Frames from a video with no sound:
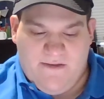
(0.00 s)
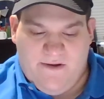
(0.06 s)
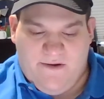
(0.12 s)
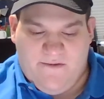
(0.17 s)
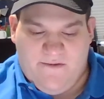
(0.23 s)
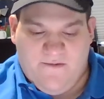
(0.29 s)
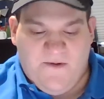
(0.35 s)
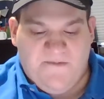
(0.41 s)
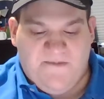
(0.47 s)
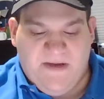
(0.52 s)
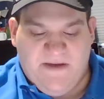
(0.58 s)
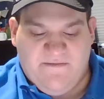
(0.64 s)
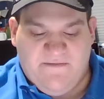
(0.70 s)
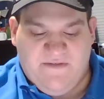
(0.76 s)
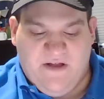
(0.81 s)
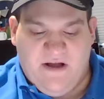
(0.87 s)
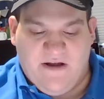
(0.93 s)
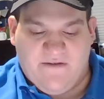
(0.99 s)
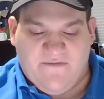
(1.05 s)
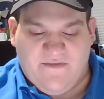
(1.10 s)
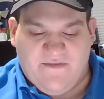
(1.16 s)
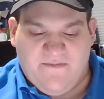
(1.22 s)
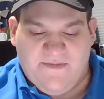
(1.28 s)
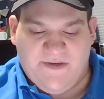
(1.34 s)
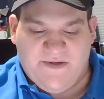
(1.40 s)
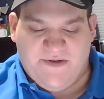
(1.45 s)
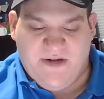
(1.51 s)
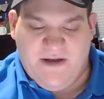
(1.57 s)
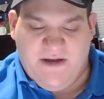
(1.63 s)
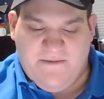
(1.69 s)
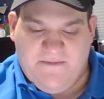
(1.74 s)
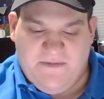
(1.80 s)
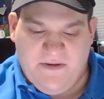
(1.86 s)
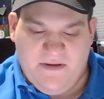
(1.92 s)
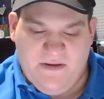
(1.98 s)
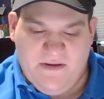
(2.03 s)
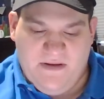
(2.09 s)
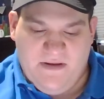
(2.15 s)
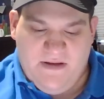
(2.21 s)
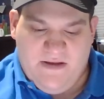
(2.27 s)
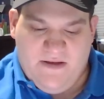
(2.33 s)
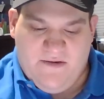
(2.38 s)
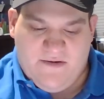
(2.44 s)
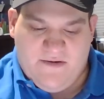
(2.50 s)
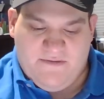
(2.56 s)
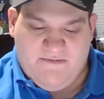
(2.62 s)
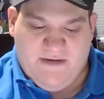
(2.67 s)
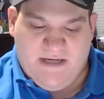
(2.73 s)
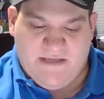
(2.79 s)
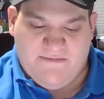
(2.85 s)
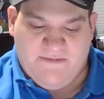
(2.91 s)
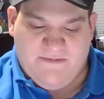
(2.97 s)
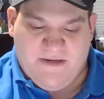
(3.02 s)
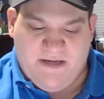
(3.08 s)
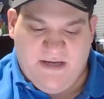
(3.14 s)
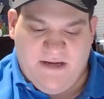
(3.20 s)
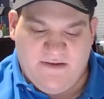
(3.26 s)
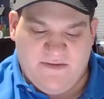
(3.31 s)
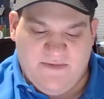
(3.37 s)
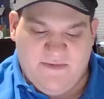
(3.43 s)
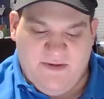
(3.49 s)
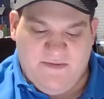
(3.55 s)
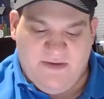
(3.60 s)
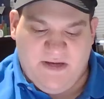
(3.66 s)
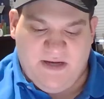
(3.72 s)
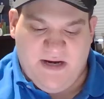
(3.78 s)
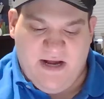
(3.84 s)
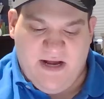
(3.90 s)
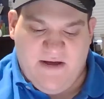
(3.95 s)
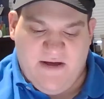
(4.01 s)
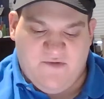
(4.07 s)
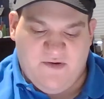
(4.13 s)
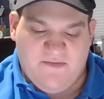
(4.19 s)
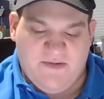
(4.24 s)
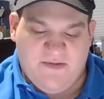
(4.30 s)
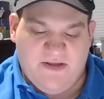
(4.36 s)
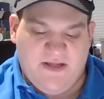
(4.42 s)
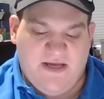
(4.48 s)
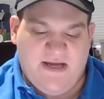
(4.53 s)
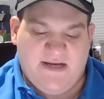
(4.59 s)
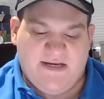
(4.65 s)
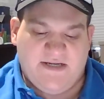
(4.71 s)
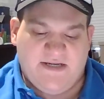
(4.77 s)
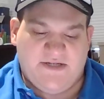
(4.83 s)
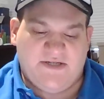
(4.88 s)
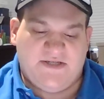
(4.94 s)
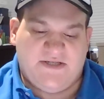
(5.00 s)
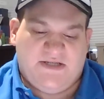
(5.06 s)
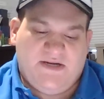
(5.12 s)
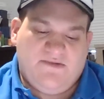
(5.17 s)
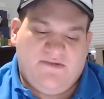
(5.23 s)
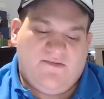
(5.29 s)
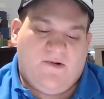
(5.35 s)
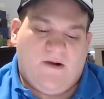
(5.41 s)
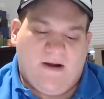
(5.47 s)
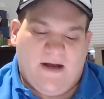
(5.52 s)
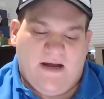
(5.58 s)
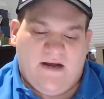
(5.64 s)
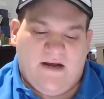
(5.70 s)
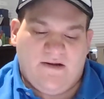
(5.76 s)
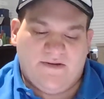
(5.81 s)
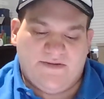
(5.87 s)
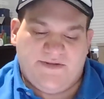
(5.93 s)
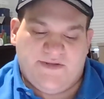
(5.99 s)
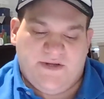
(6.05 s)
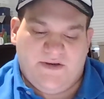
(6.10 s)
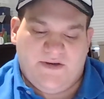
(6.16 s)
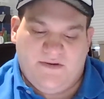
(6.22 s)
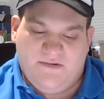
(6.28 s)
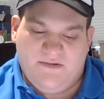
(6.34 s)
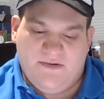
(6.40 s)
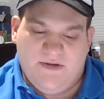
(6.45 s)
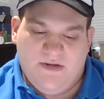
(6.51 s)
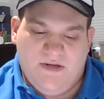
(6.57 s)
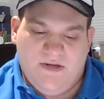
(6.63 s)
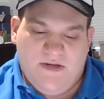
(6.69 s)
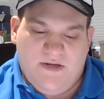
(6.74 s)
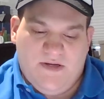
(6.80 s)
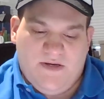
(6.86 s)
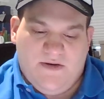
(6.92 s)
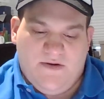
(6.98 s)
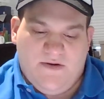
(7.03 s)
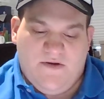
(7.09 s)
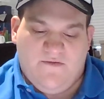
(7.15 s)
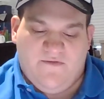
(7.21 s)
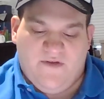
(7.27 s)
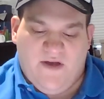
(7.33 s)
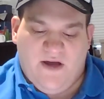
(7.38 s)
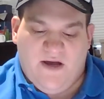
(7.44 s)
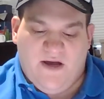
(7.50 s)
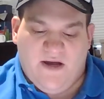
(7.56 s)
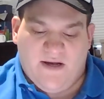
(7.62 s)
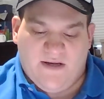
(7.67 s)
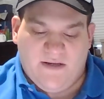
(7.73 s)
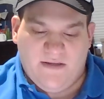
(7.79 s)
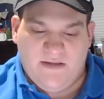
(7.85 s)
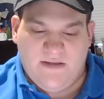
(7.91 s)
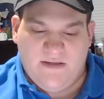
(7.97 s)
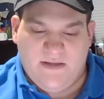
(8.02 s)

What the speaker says: there won't be a vlog from the trip. There's a possibility I was maybe gonna have one, but in the end, it just didn't work out. So no vlog.